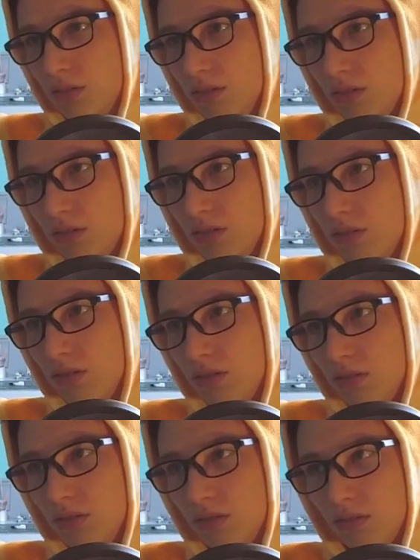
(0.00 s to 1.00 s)

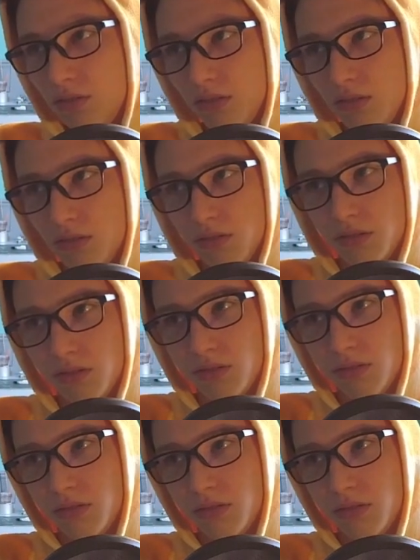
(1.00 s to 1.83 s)
[no speech]